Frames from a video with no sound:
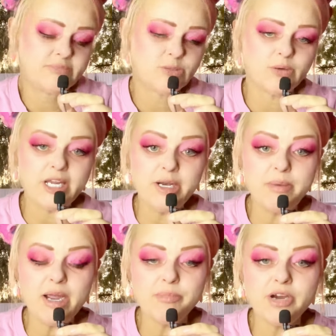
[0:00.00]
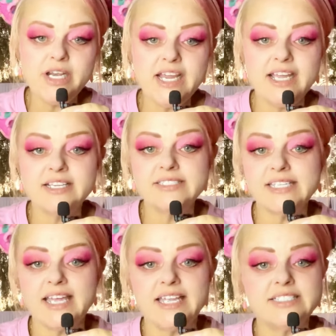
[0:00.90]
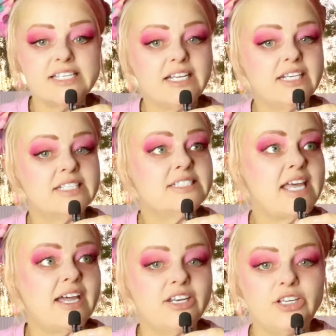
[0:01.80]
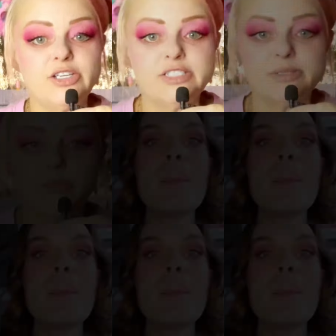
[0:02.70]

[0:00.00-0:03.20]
talking about pronouns and telling us how to use them.